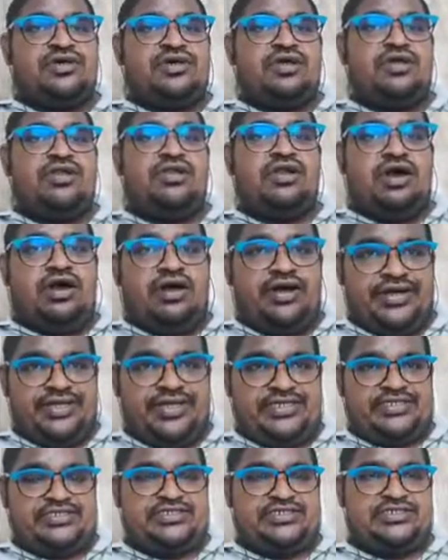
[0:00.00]
ln
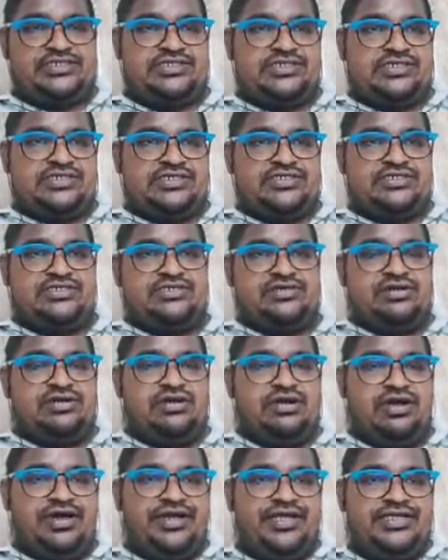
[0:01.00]
x. So
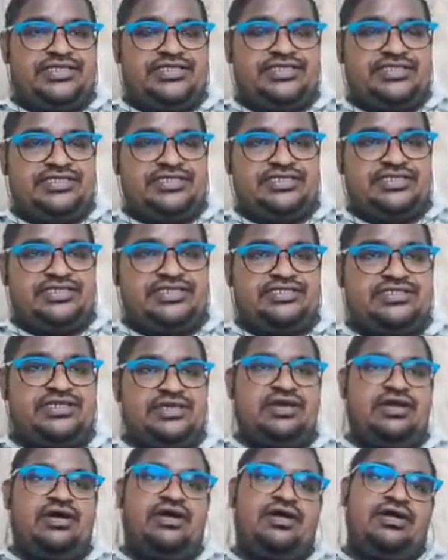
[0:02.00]
ln x in the sense
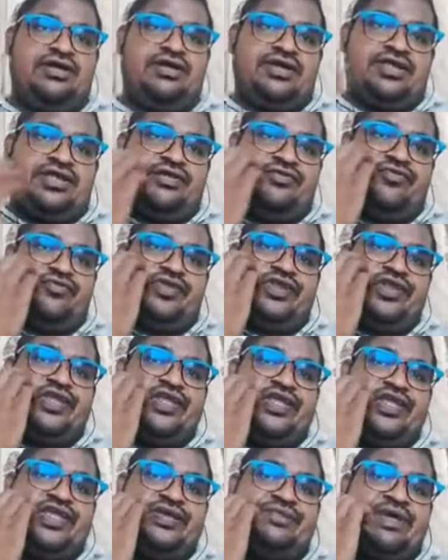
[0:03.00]
ln
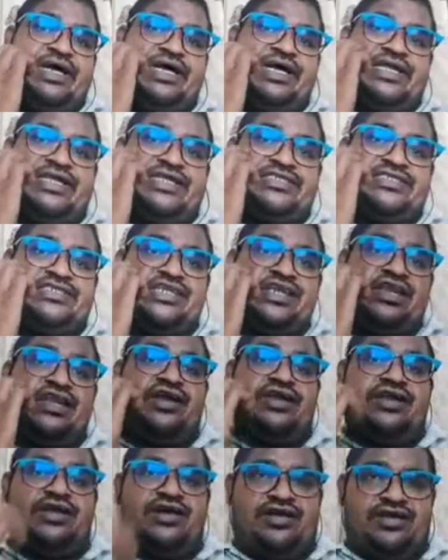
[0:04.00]
infinity minus
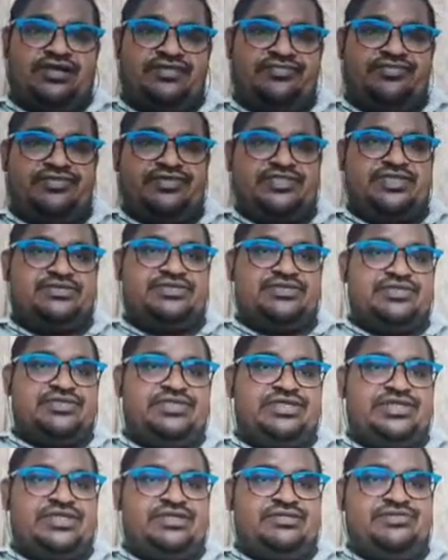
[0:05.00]
ln r if you substitute
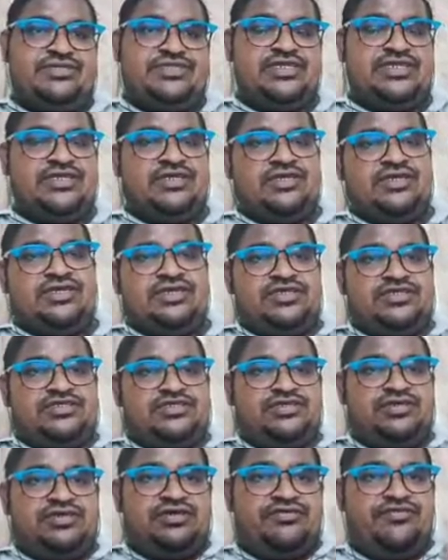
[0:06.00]
the limits.
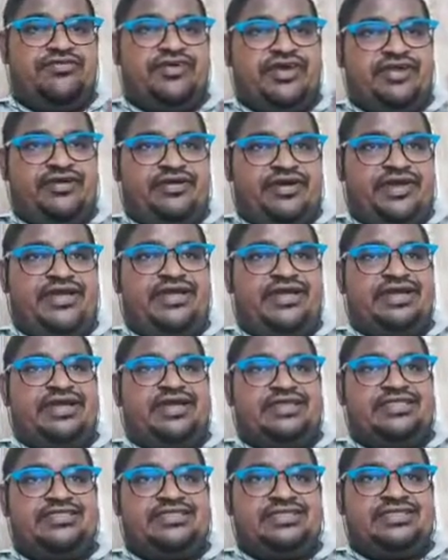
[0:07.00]
So if I write
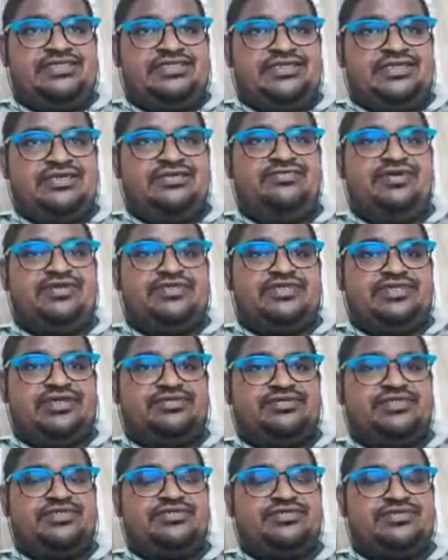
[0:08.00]
like this and if I
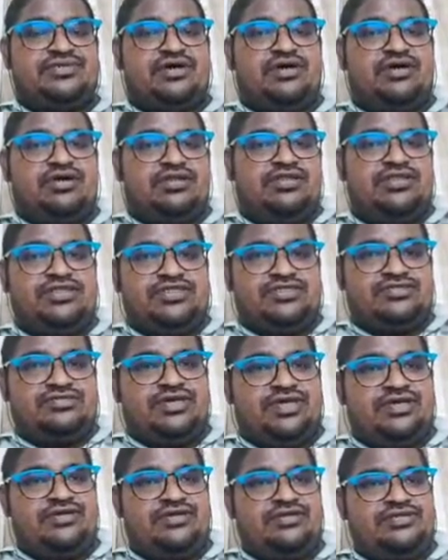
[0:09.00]
substitute all these
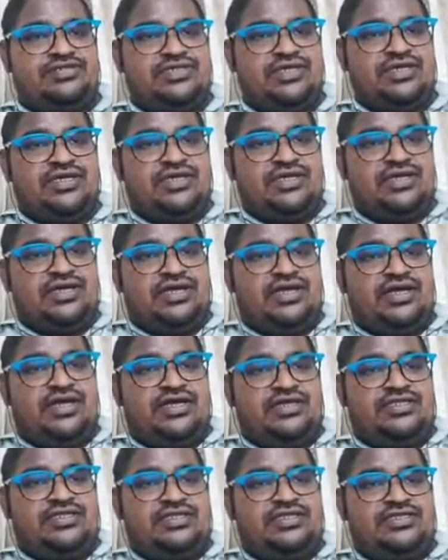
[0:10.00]
values,
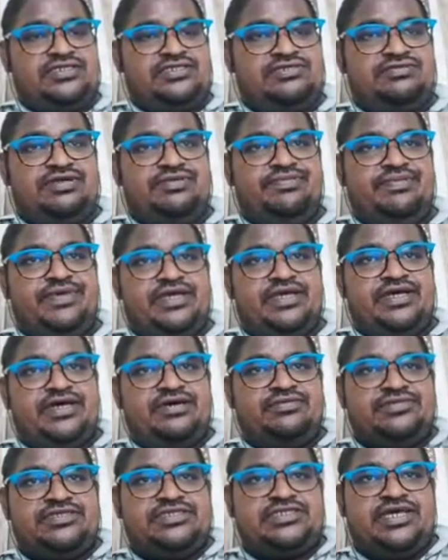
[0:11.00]
and this will
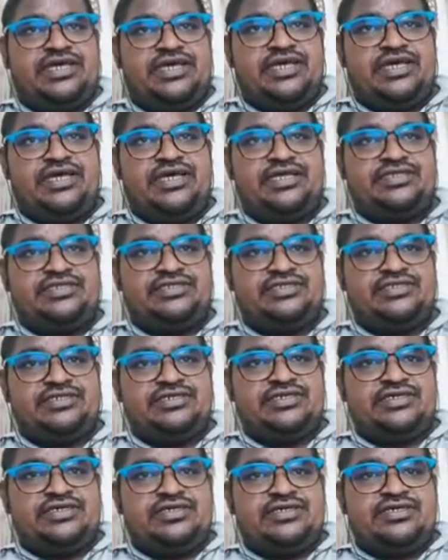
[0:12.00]
becomes as
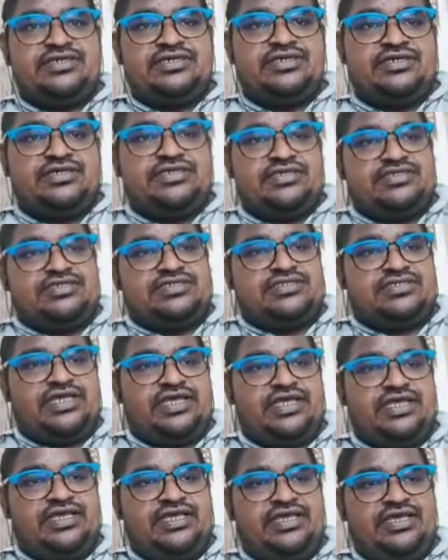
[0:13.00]
psi
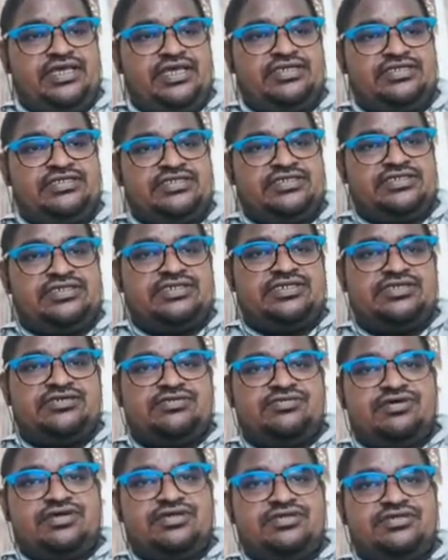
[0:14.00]
A is
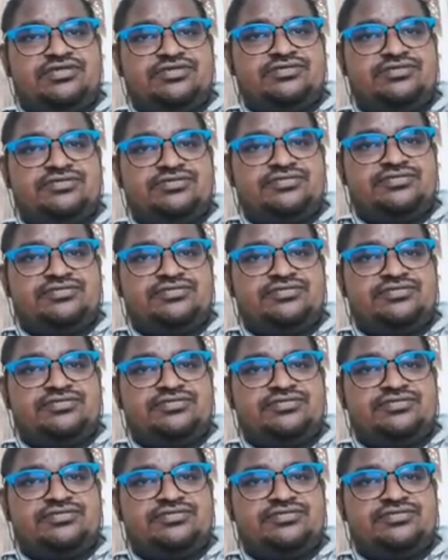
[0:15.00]
equal to